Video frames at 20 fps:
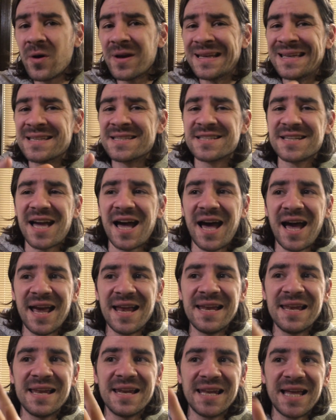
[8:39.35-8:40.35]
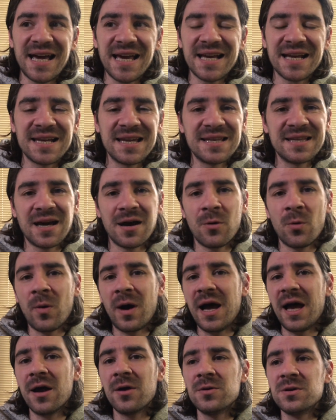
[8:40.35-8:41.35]
it is highly likely that
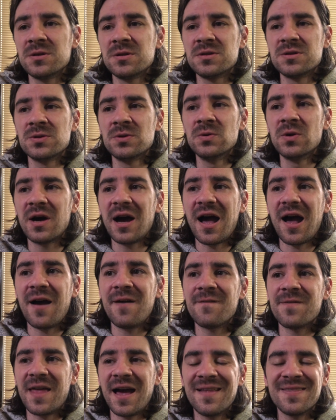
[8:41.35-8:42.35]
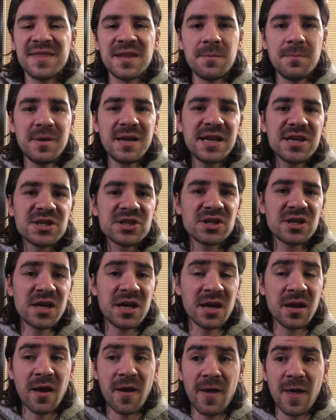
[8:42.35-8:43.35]
while you do have that
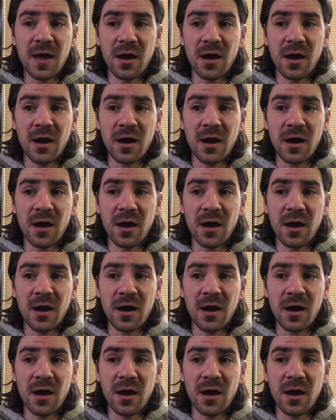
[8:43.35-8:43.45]
diminishing